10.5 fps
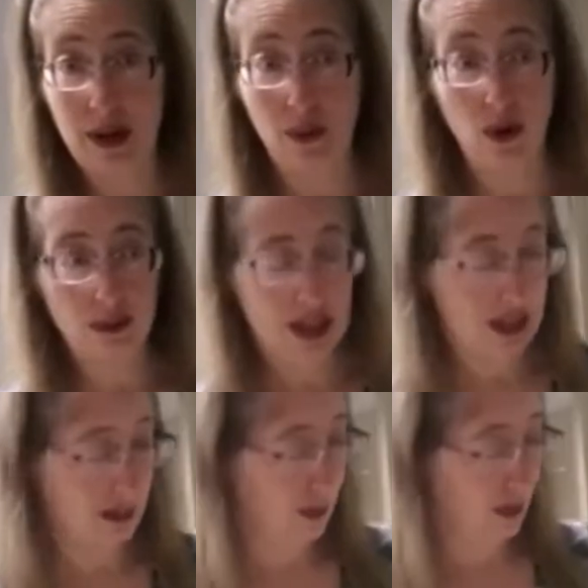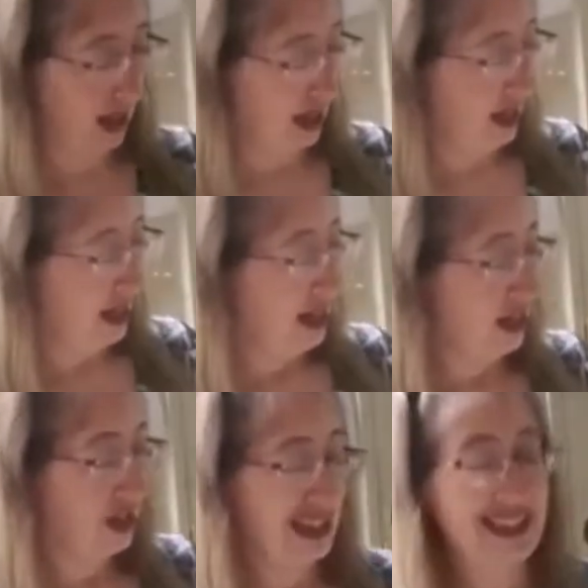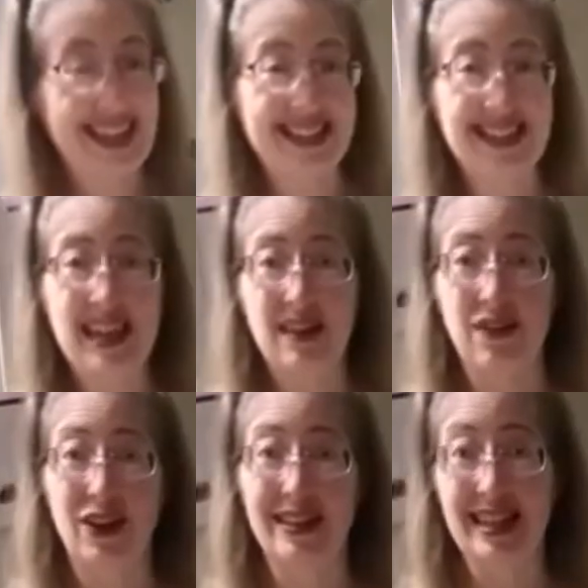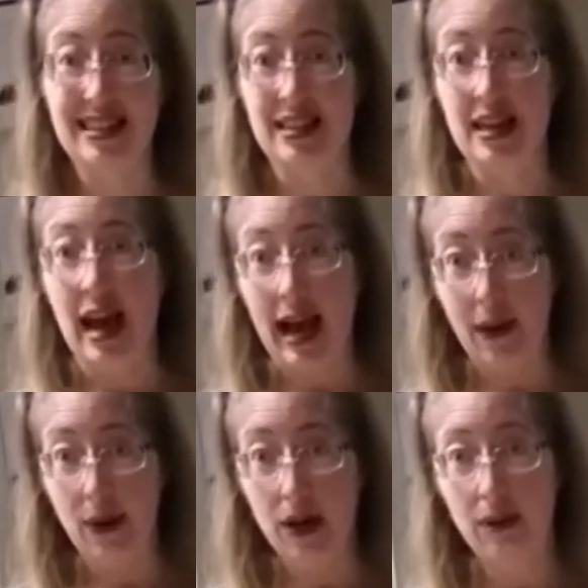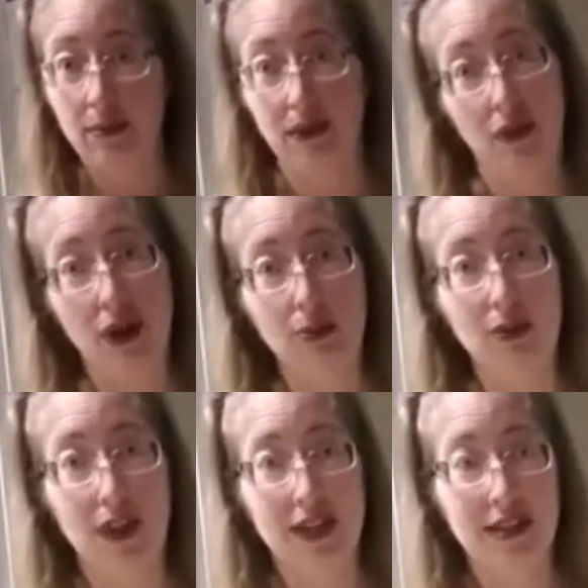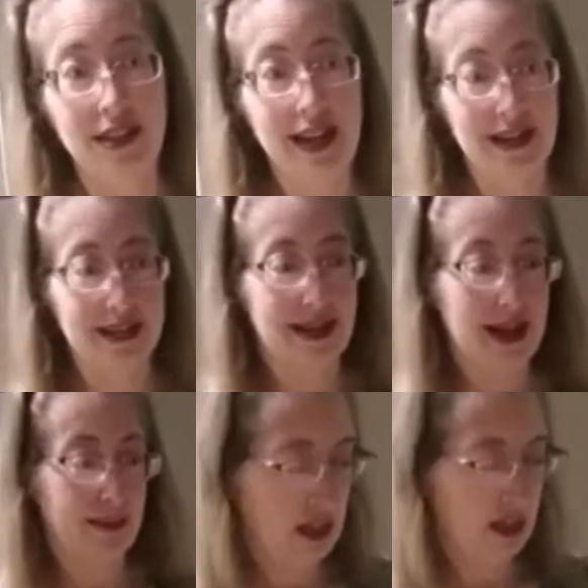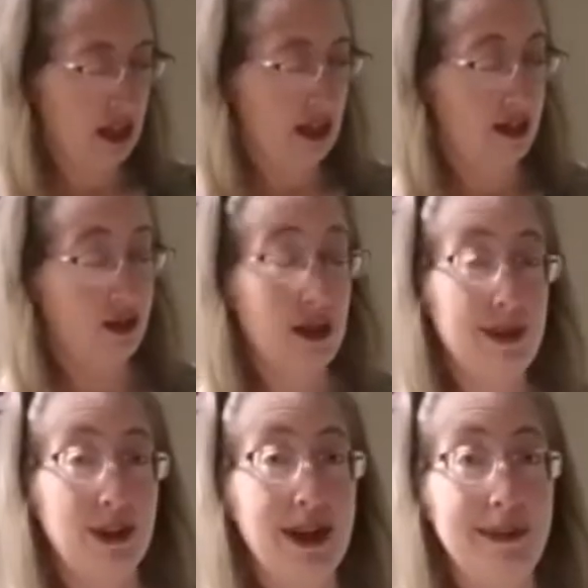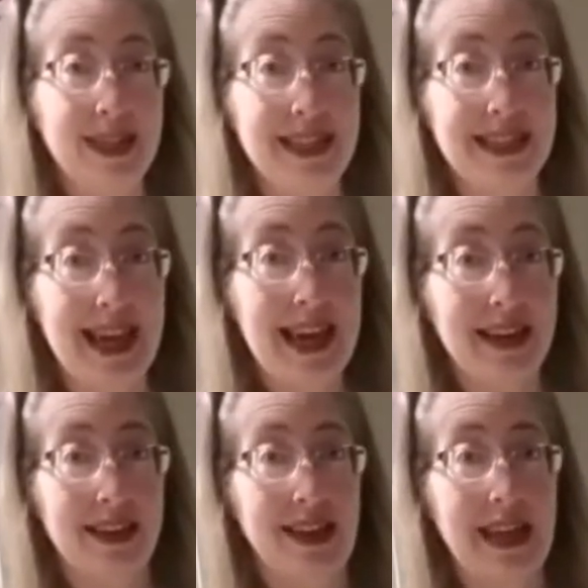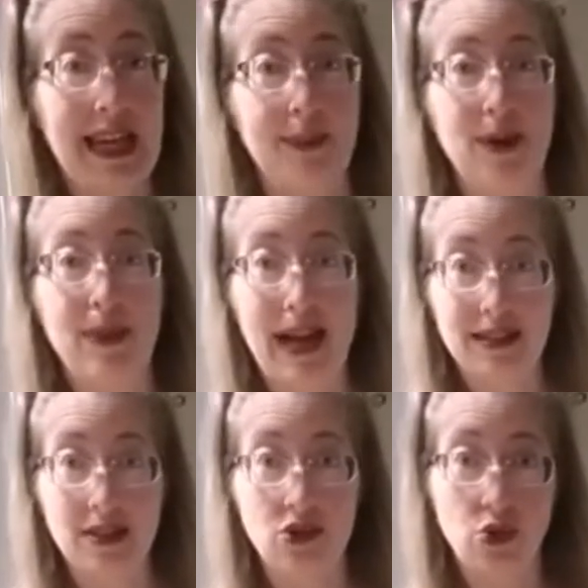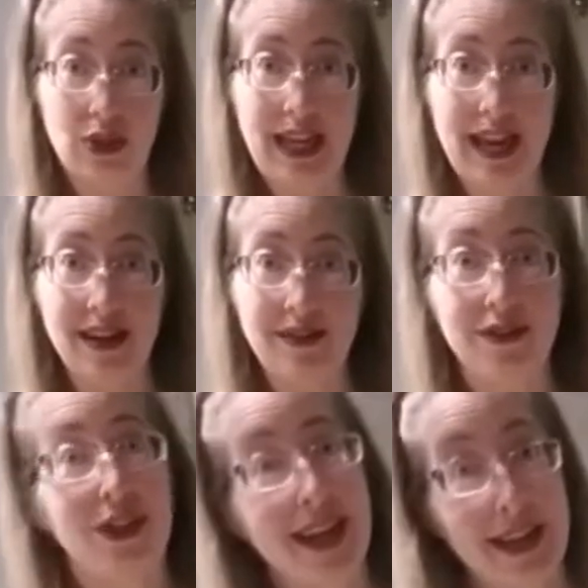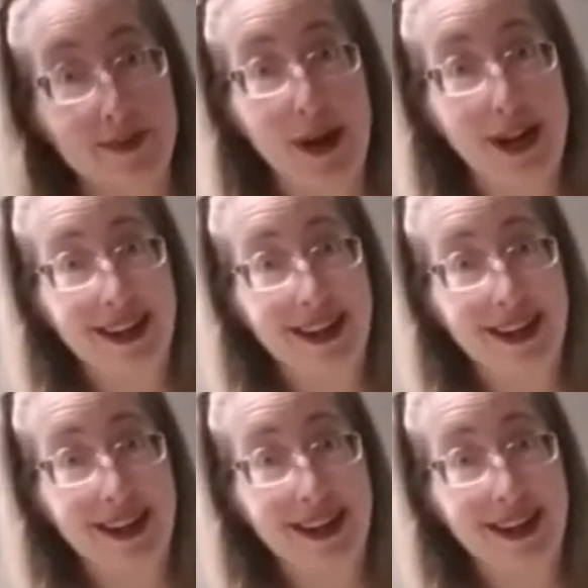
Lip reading: warm at this point. You're gonna let it sit for at least an hour before you move on to the next step. So I'm gonna grab this cake and I'm gonna pass it to Juliann for the next part.